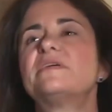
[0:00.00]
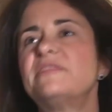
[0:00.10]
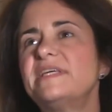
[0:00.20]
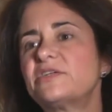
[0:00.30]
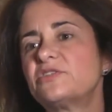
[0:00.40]
One
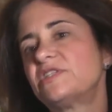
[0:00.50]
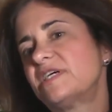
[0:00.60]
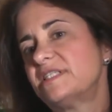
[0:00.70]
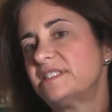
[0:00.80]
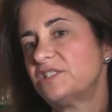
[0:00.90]
of the
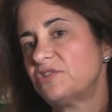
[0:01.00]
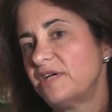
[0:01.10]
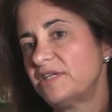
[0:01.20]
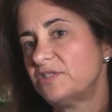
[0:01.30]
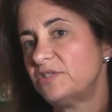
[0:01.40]
exercises that
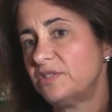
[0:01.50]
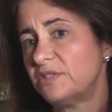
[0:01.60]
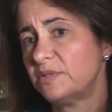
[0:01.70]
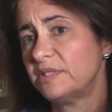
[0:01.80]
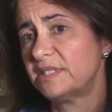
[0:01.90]
you're asked to
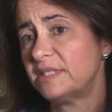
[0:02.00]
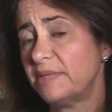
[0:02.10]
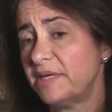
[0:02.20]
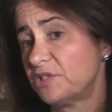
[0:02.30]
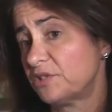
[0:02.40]
do is an
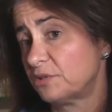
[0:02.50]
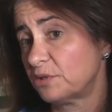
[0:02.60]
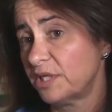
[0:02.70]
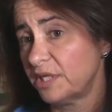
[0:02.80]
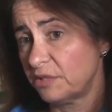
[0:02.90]

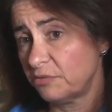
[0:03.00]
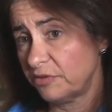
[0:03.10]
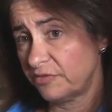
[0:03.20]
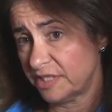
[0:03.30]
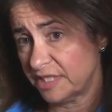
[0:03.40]
imaginal
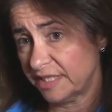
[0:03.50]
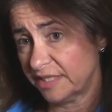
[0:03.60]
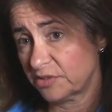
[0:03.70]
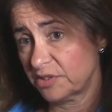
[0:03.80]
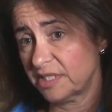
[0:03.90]

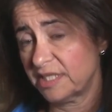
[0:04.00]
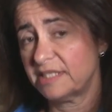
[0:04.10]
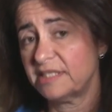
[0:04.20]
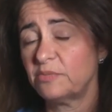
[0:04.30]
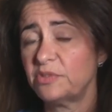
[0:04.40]
revisiting
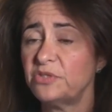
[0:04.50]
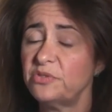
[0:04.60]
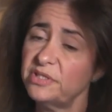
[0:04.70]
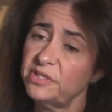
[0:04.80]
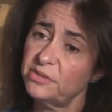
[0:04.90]
exercise, and what
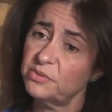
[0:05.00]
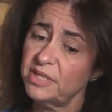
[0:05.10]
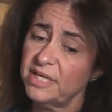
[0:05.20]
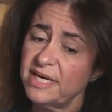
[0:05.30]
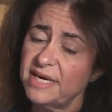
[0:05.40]
you
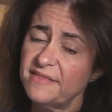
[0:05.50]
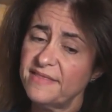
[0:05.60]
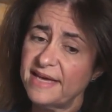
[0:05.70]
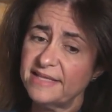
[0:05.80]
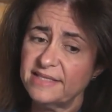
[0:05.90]
do
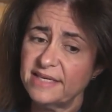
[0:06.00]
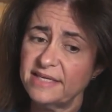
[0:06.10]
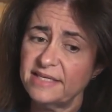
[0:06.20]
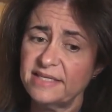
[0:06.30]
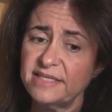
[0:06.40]
that
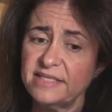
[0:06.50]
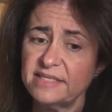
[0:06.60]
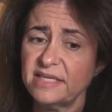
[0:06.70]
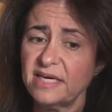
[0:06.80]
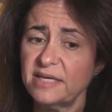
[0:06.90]
day
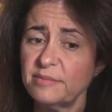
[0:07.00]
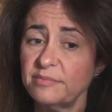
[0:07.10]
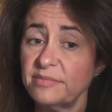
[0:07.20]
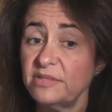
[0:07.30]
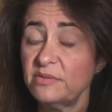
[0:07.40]
is
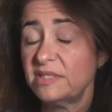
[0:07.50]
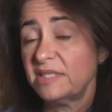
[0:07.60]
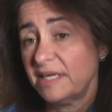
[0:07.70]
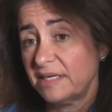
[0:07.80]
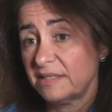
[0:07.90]
you
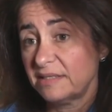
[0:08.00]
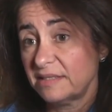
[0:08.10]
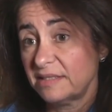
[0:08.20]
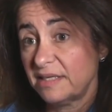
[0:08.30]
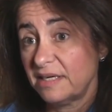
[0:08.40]
tell
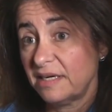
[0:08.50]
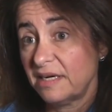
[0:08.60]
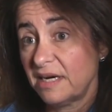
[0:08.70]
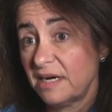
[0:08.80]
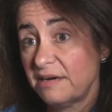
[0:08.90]

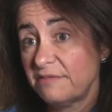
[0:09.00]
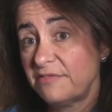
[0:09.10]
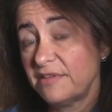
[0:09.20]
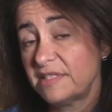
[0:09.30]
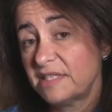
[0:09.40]

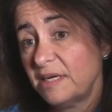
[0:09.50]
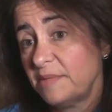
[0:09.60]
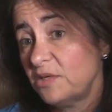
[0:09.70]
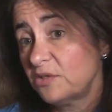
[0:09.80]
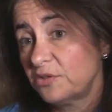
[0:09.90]
of the
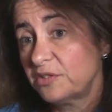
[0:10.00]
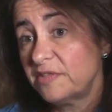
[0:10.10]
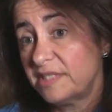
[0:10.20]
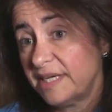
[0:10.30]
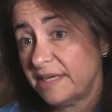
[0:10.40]
time that you
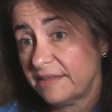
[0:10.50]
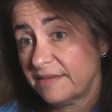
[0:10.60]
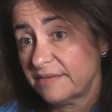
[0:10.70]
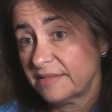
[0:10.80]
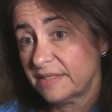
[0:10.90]
learned of the
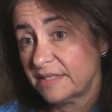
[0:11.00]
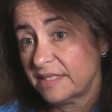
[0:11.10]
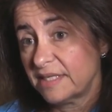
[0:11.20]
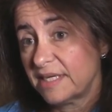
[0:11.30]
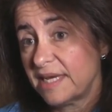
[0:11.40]
death,
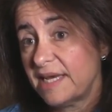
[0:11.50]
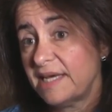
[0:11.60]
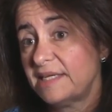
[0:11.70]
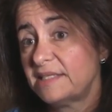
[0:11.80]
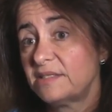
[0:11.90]

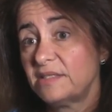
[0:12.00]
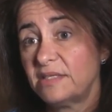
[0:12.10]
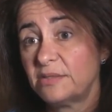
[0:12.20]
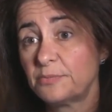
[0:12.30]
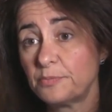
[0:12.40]
and
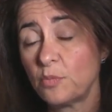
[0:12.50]
you know